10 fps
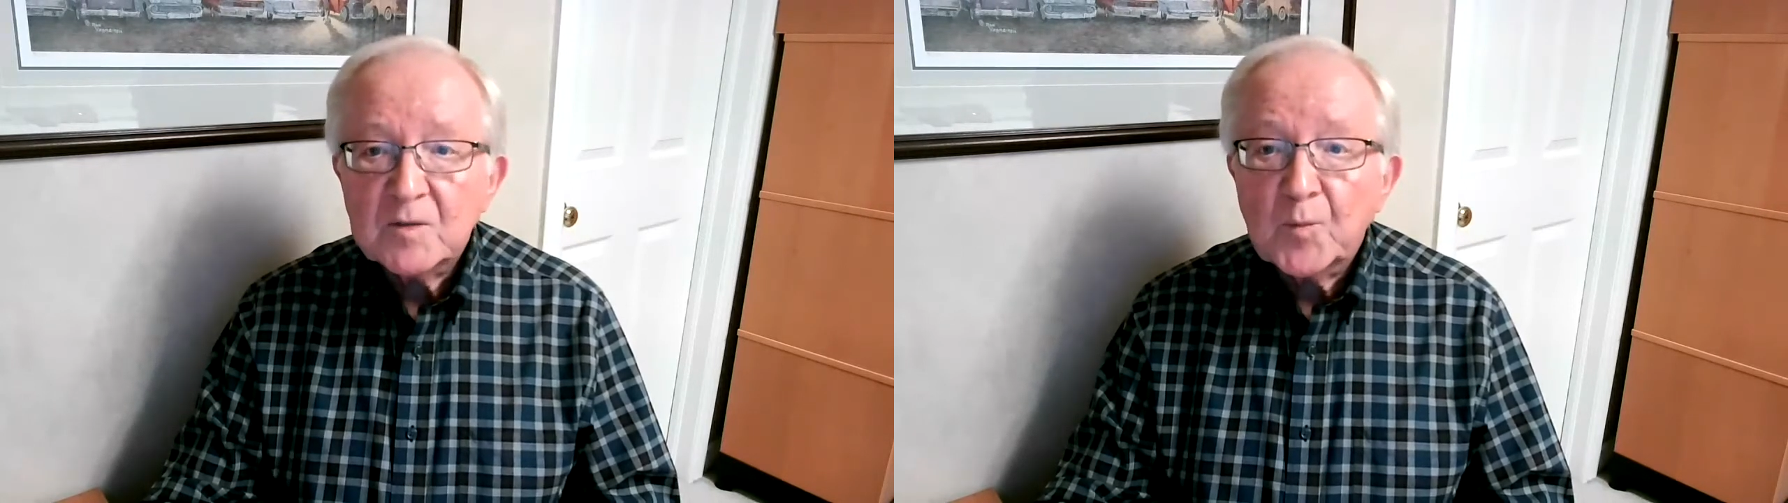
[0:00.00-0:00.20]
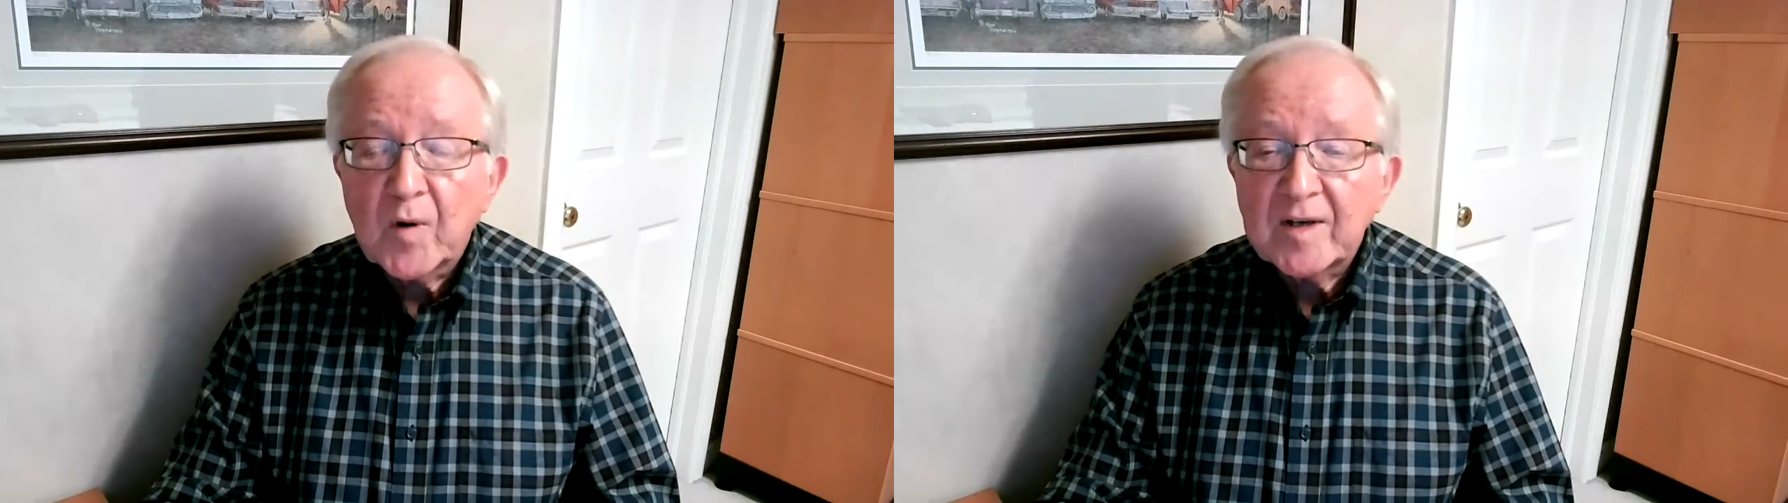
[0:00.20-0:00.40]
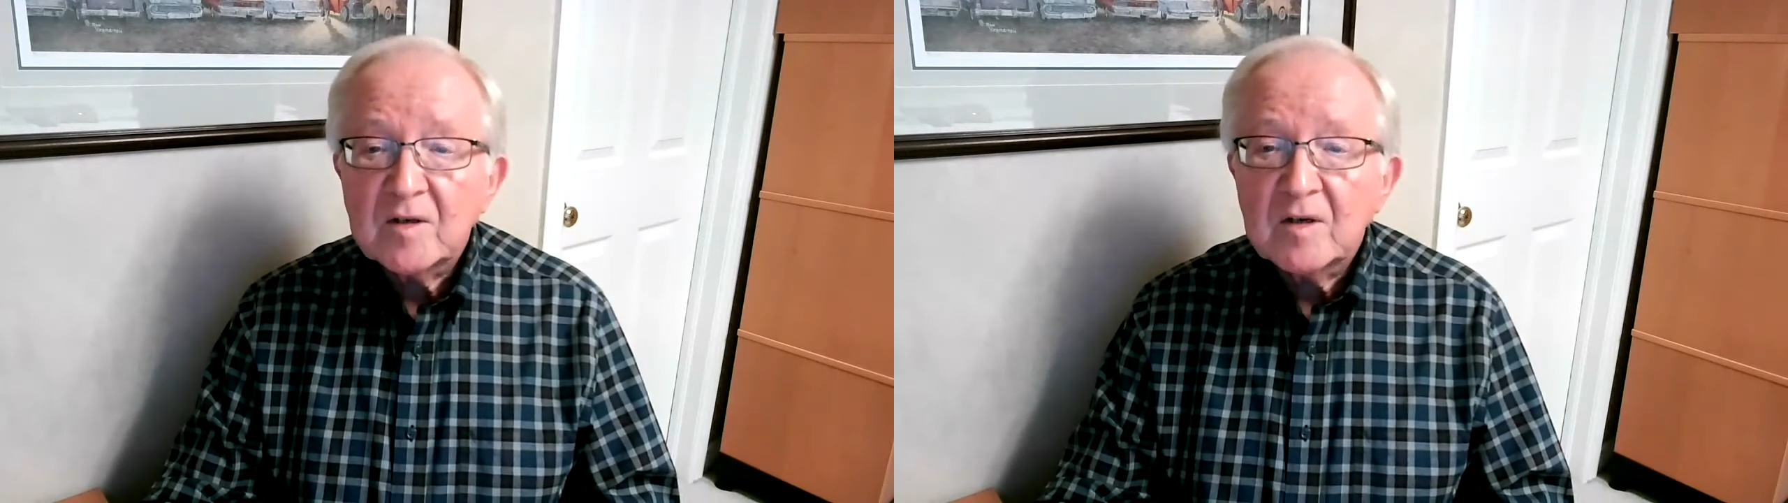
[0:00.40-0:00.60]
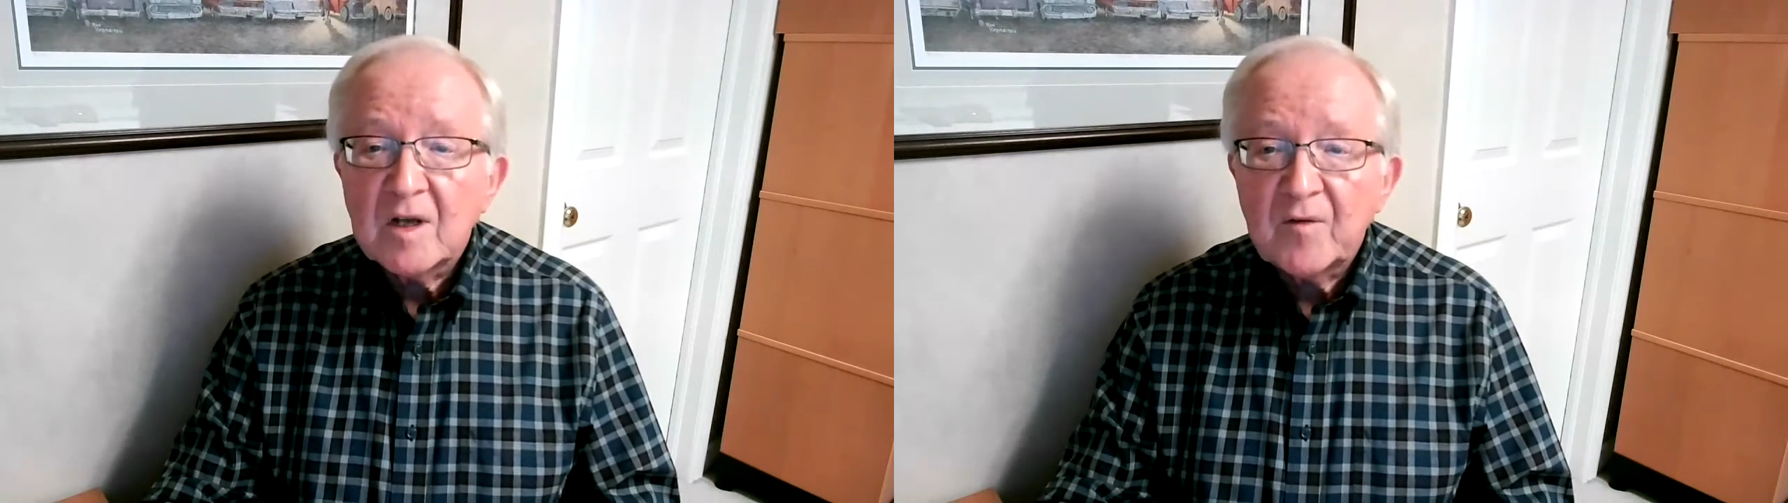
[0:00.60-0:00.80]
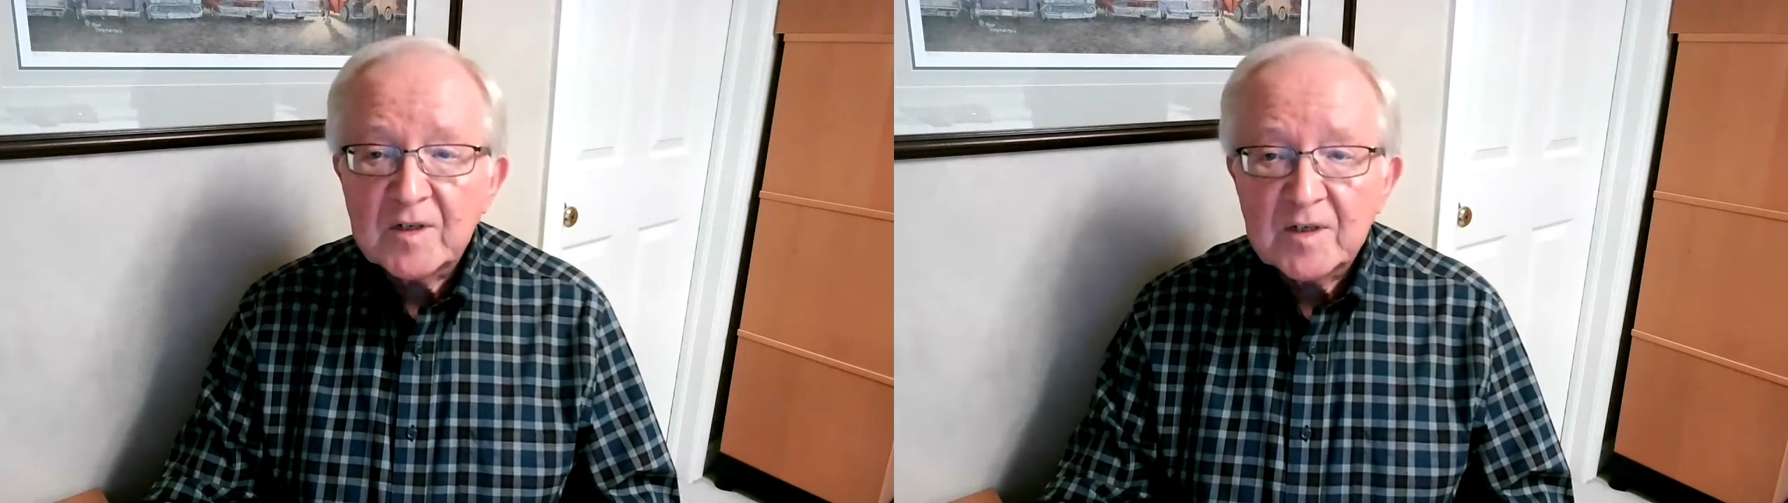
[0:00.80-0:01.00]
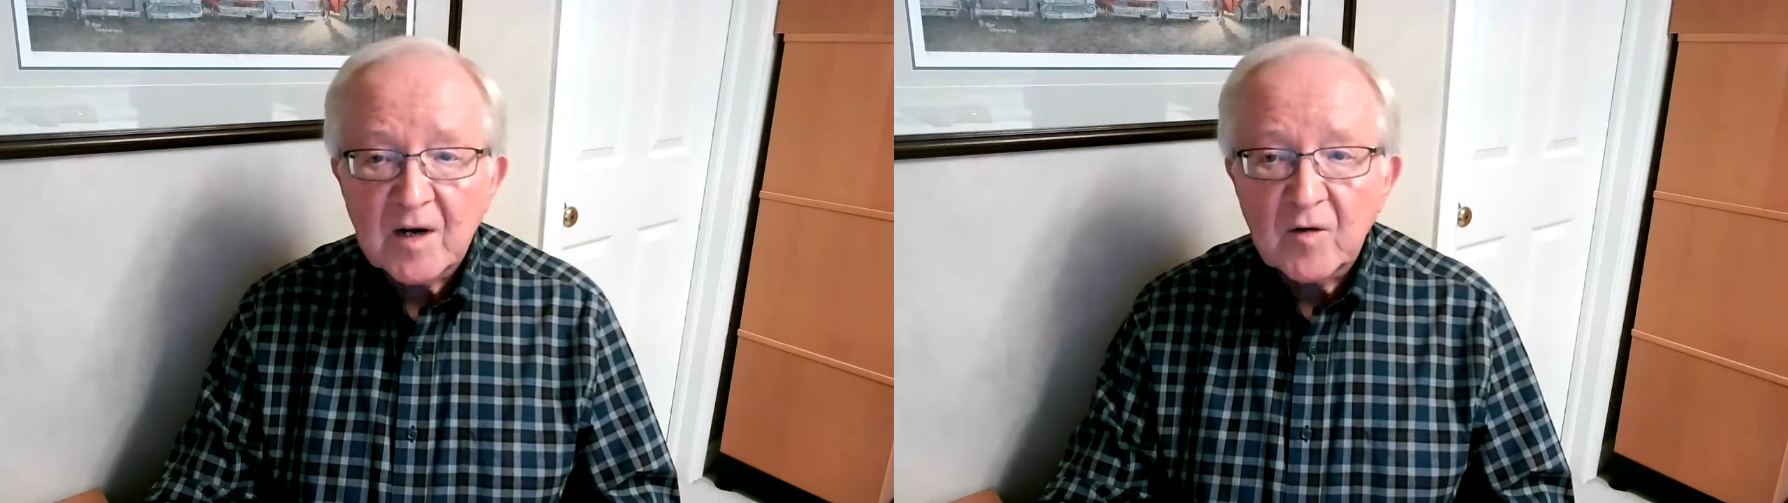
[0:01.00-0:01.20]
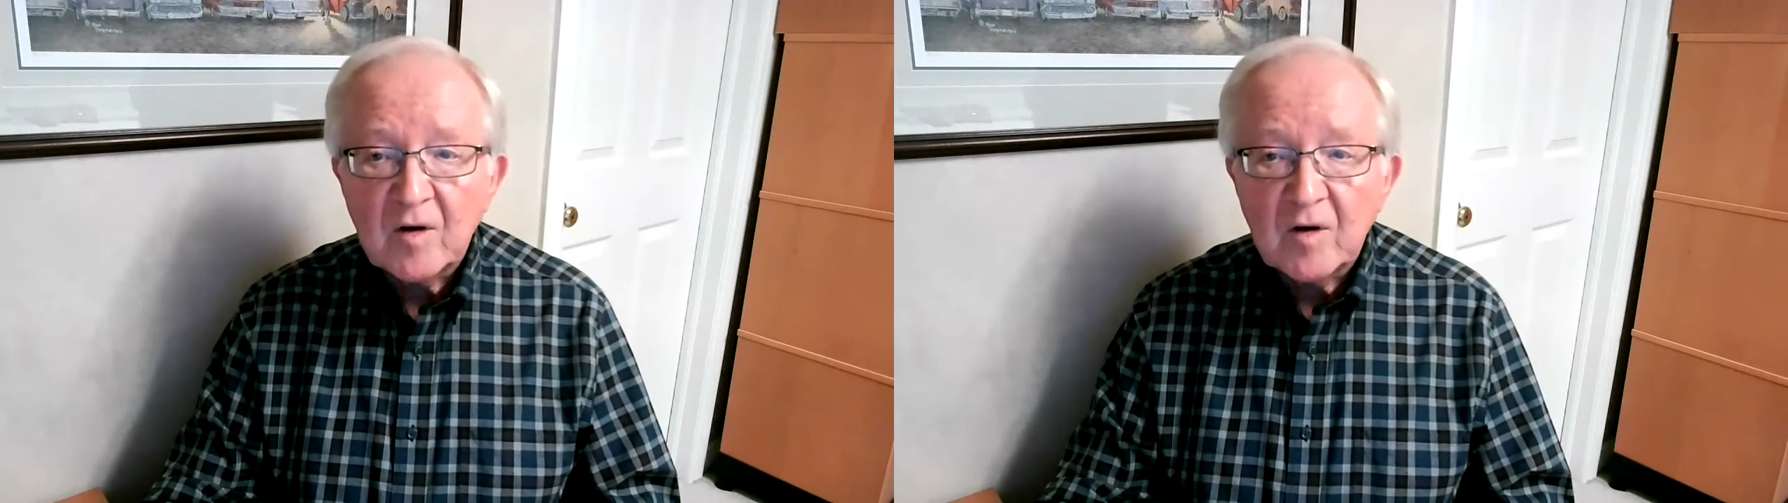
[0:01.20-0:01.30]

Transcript: president of Ontario